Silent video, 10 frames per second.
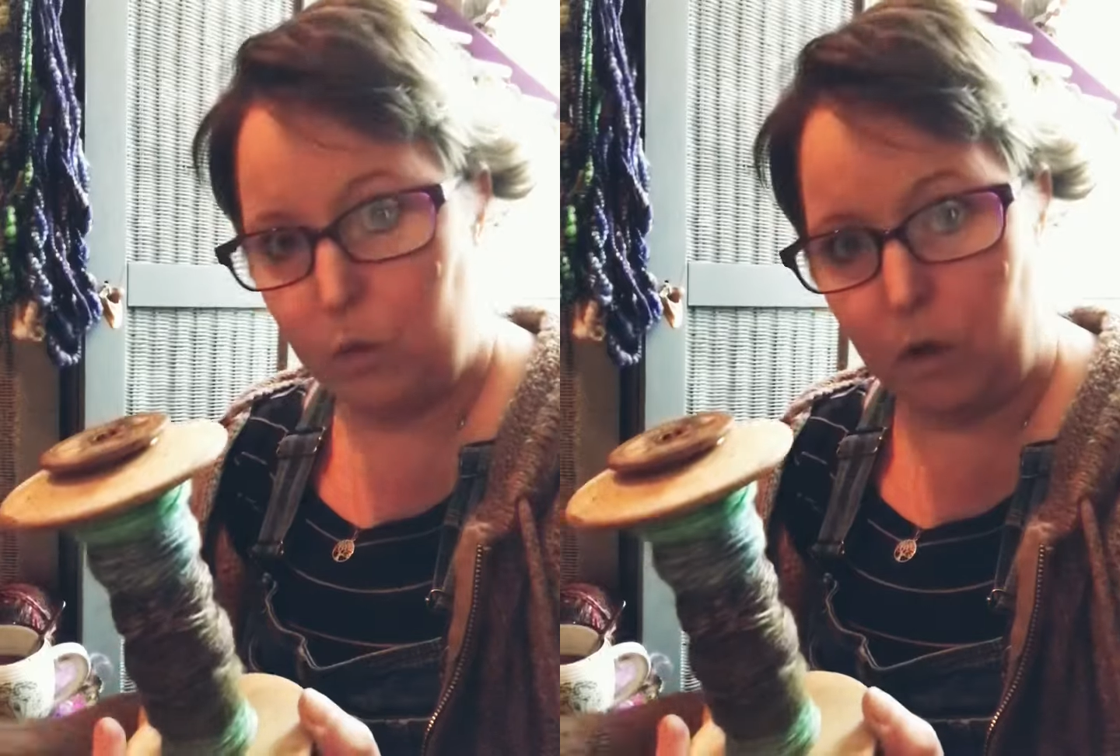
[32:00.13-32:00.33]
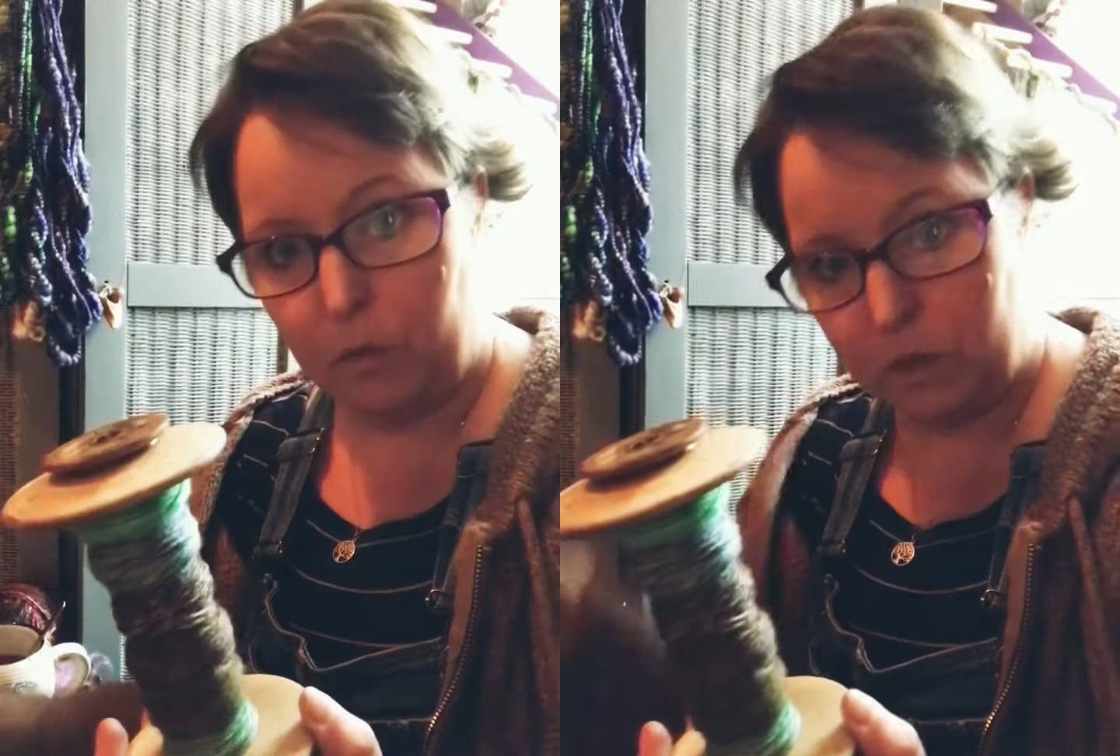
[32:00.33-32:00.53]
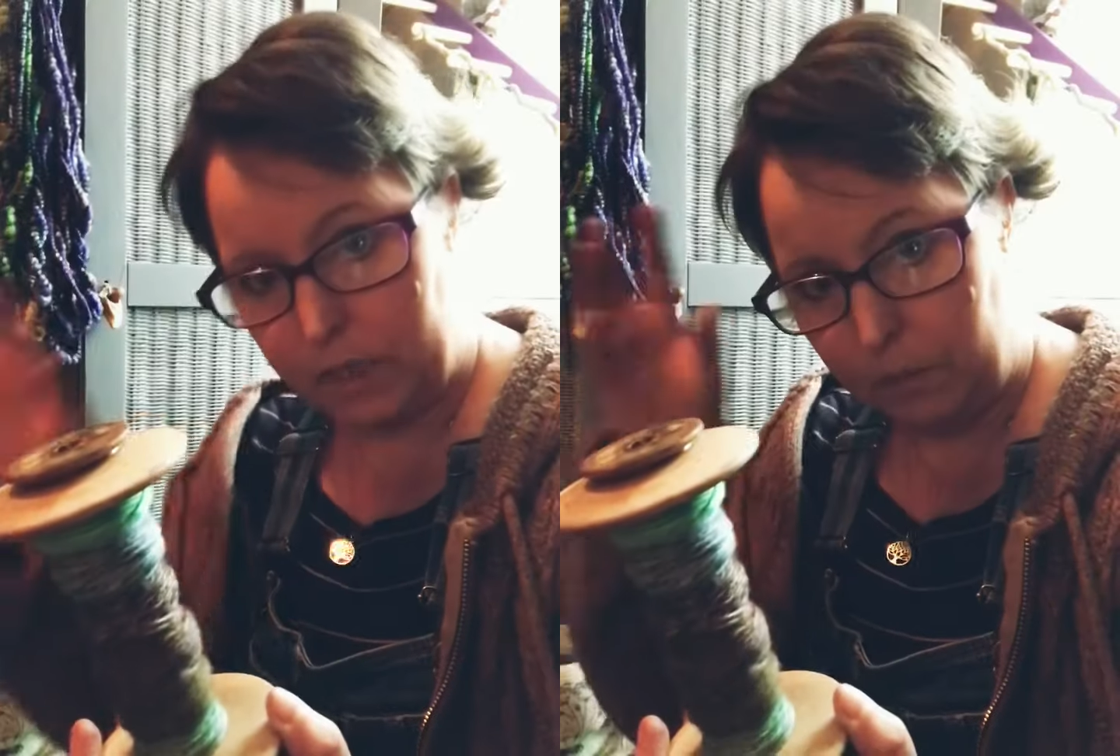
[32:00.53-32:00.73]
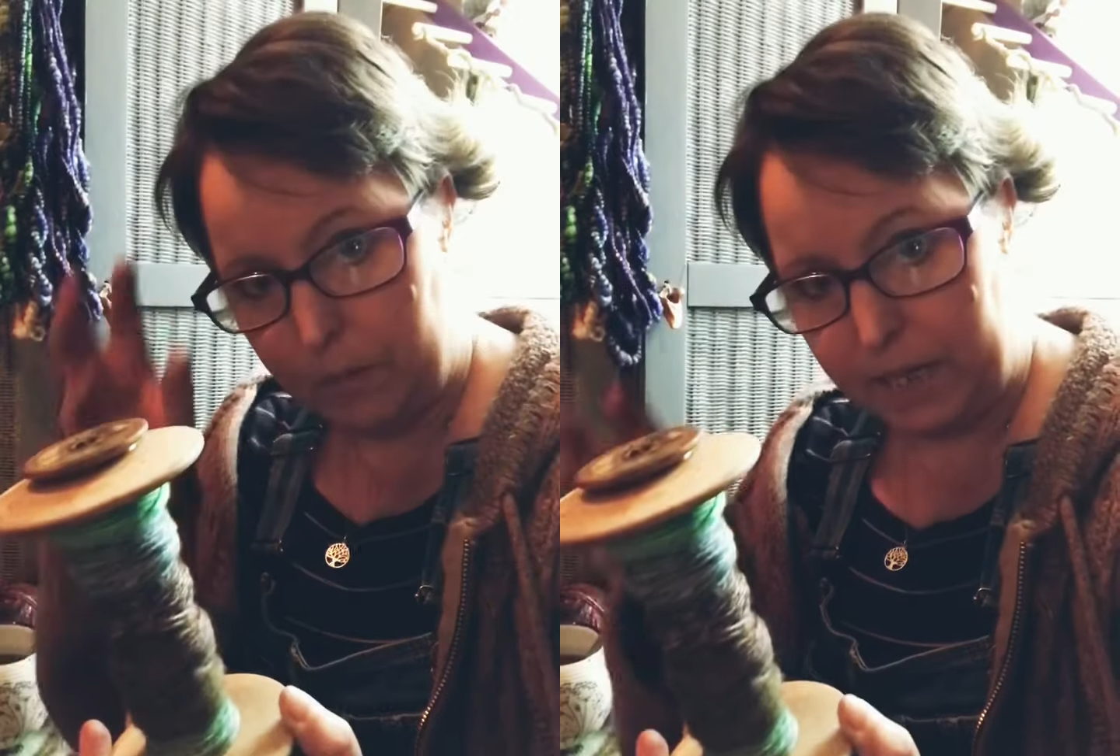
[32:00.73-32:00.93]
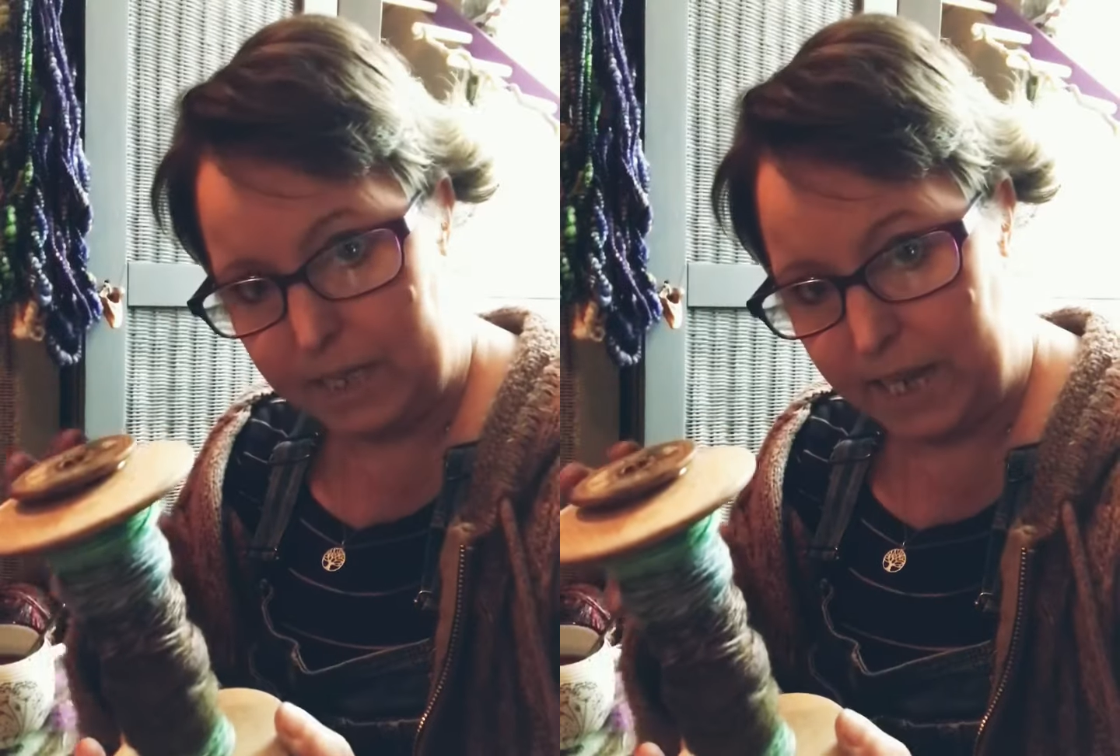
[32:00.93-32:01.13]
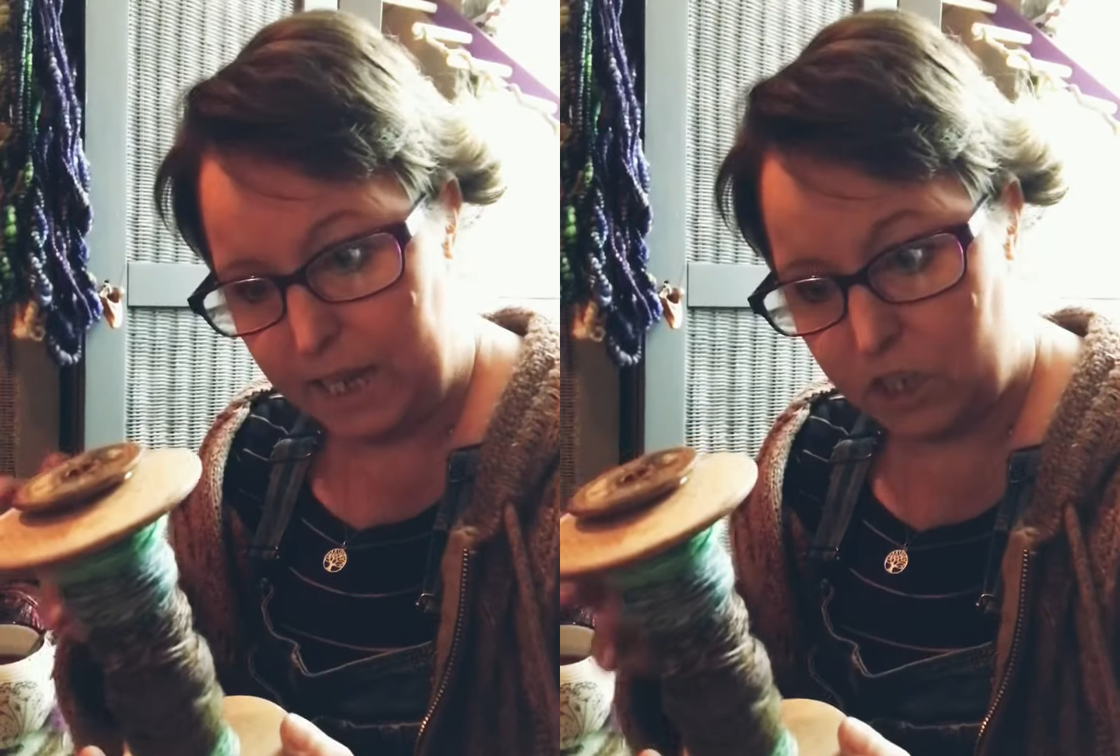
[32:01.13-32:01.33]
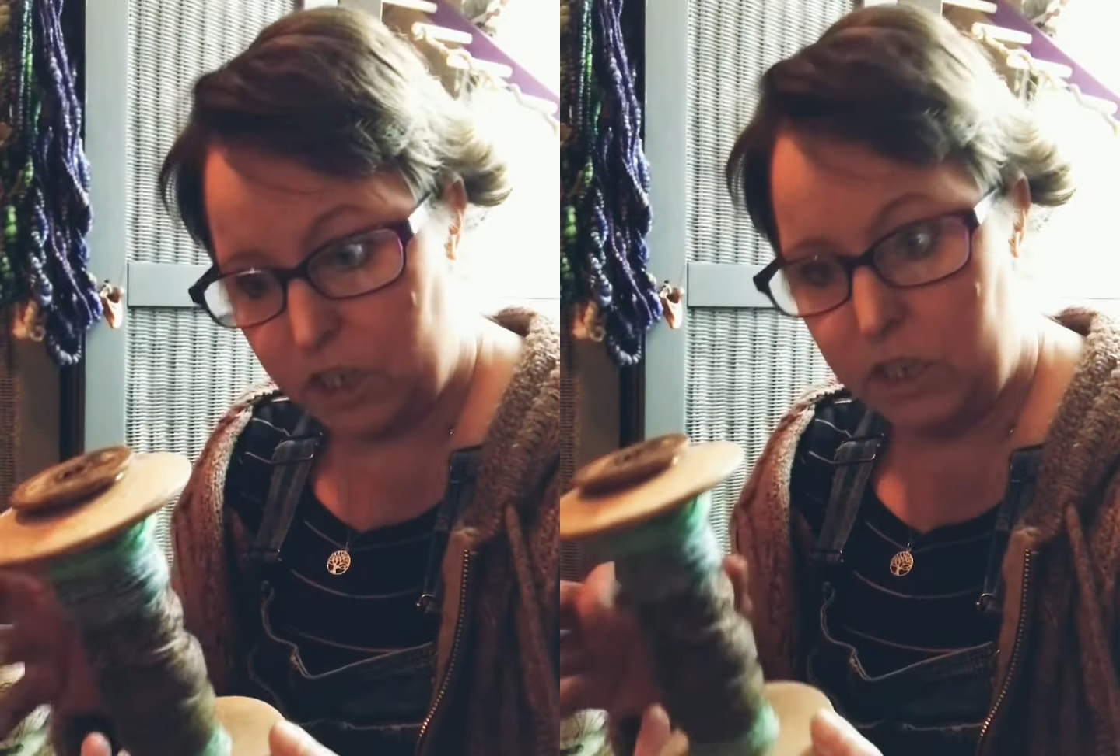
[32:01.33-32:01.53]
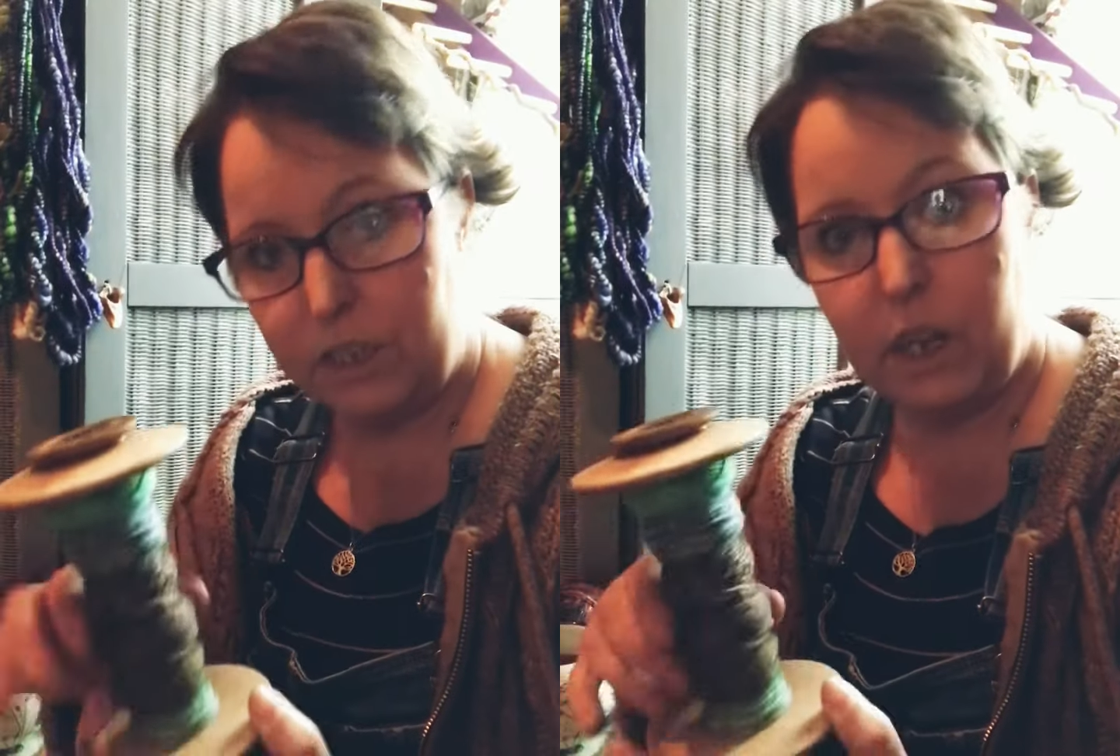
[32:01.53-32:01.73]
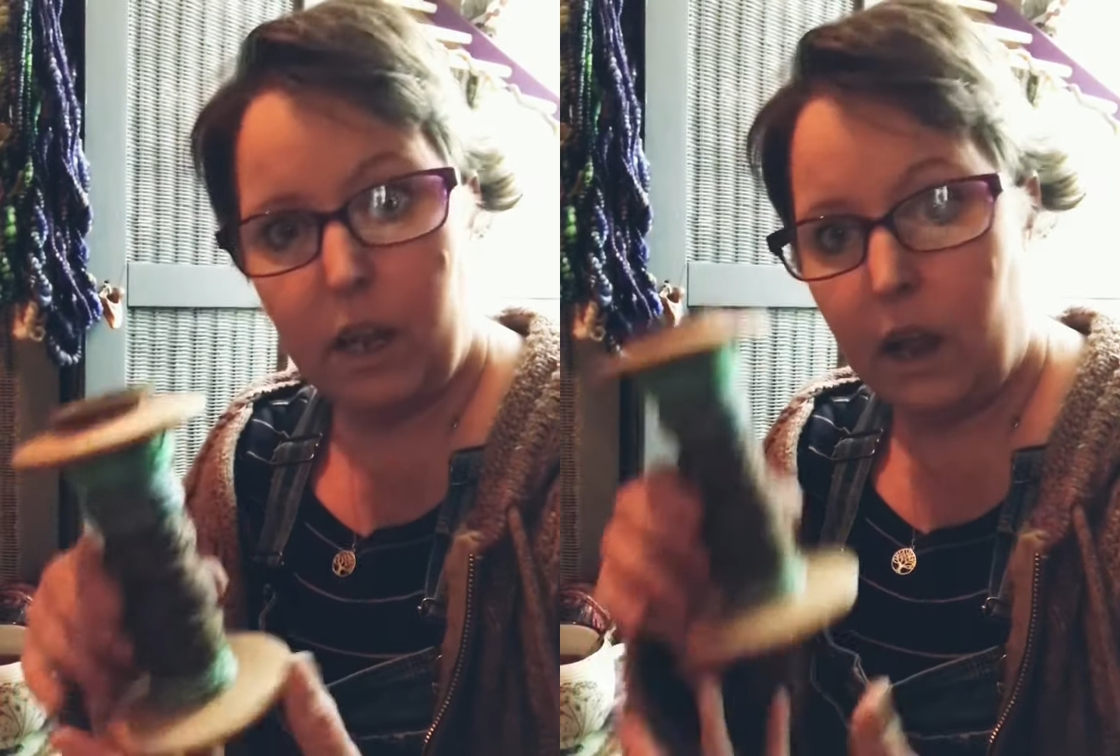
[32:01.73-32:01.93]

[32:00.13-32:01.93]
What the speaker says: all those little mini sections,